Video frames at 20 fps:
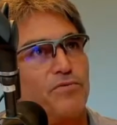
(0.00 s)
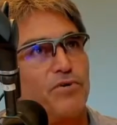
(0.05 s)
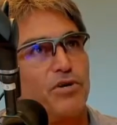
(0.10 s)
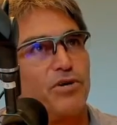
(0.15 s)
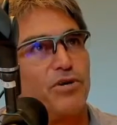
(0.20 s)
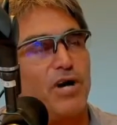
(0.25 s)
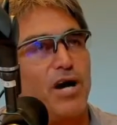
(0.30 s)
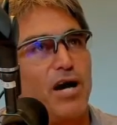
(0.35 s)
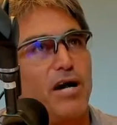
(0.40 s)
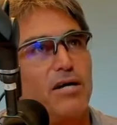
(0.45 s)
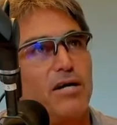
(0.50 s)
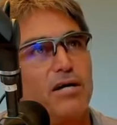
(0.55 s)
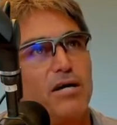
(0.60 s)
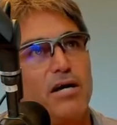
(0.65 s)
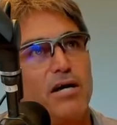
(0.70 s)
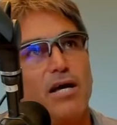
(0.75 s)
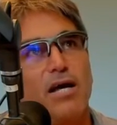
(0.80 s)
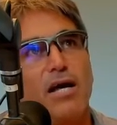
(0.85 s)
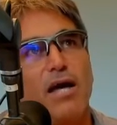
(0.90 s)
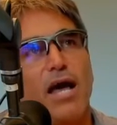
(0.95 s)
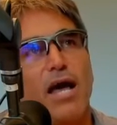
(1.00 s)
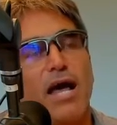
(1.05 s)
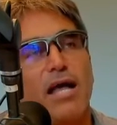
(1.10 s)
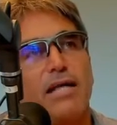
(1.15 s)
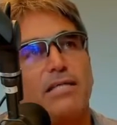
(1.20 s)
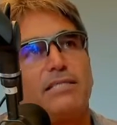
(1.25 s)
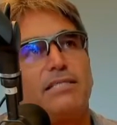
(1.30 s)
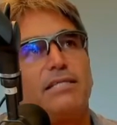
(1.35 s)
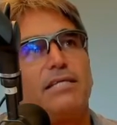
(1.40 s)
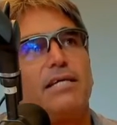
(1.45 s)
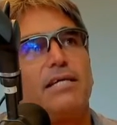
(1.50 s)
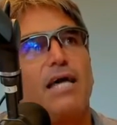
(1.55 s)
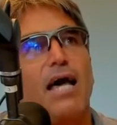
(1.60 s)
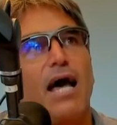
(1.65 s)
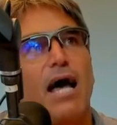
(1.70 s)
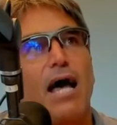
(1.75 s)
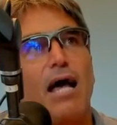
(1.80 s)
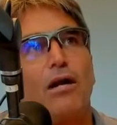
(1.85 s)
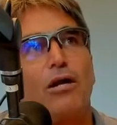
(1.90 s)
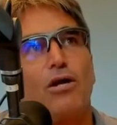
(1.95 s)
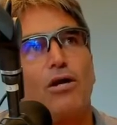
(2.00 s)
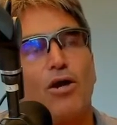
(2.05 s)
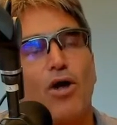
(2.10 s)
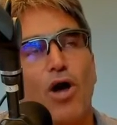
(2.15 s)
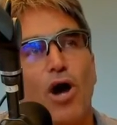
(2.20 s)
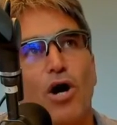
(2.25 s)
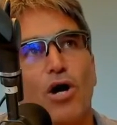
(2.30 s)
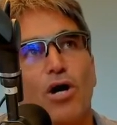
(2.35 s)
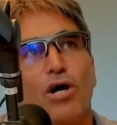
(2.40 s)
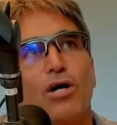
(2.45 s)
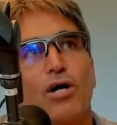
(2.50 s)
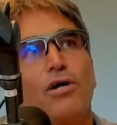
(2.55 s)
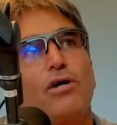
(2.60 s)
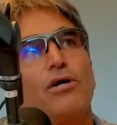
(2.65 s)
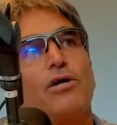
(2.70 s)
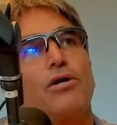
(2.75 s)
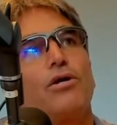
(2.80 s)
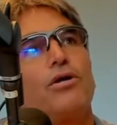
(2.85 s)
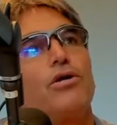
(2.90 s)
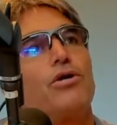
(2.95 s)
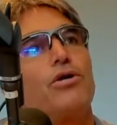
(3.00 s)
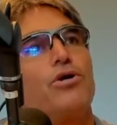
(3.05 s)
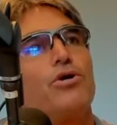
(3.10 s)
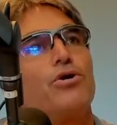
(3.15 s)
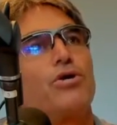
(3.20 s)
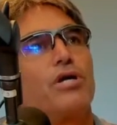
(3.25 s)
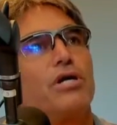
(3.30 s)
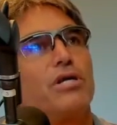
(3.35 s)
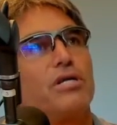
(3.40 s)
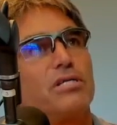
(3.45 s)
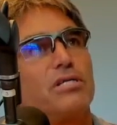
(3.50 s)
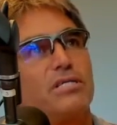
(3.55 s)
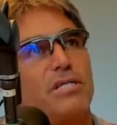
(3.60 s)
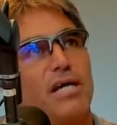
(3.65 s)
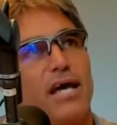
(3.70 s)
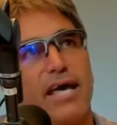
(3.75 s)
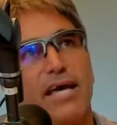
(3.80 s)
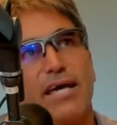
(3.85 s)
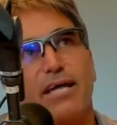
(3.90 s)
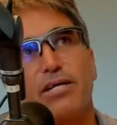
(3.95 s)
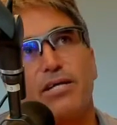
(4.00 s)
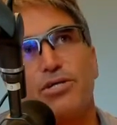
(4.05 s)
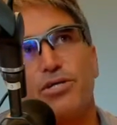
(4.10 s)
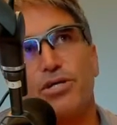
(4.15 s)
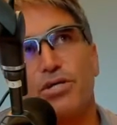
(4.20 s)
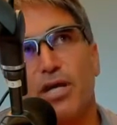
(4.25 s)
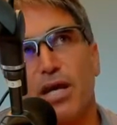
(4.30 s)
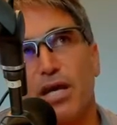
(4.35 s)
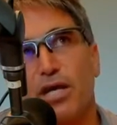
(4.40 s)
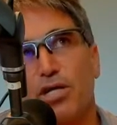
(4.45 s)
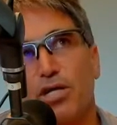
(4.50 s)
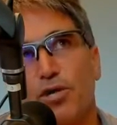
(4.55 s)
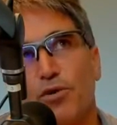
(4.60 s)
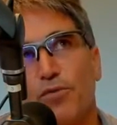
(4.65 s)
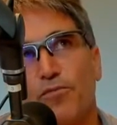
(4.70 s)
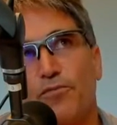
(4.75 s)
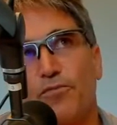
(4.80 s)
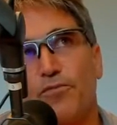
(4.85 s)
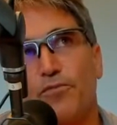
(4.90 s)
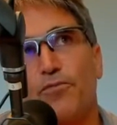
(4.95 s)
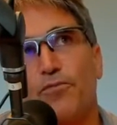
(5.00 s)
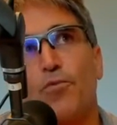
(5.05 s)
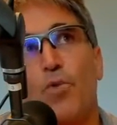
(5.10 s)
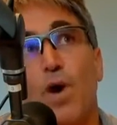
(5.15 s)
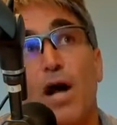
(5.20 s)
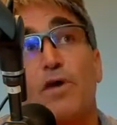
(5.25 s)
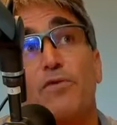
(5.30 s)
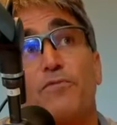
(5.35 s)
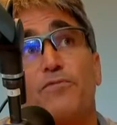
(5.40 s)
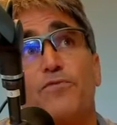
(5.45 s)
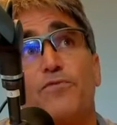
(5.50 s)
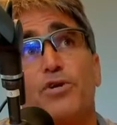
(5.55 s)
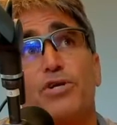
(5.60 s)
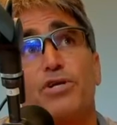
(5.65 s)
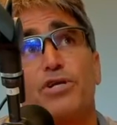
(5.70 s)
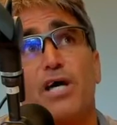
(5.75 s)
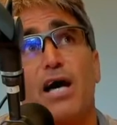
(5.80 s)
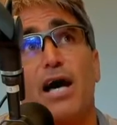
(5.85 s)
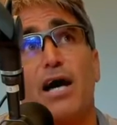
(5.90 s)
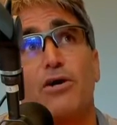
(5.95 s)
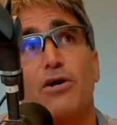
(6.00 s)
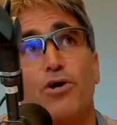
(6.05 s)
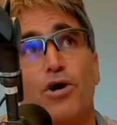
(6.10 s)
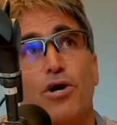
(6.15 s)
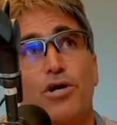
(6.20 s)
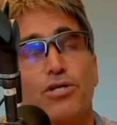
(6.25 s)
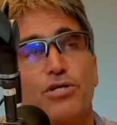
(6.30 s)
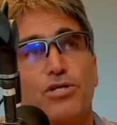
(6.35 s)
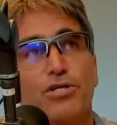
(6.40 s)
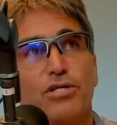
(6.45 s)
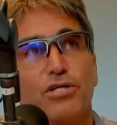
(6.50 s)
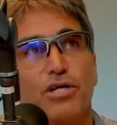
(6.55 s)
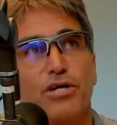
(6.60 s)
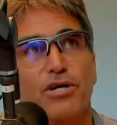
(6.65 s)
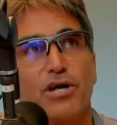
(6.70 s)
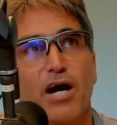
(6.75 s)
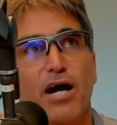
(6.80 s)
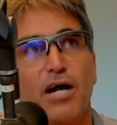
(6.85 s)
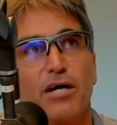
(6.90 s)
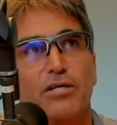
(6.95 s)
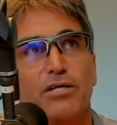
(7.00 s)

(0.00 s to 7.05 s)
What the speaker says: ground and see how long you can take to get your 1 foot down onto the ground.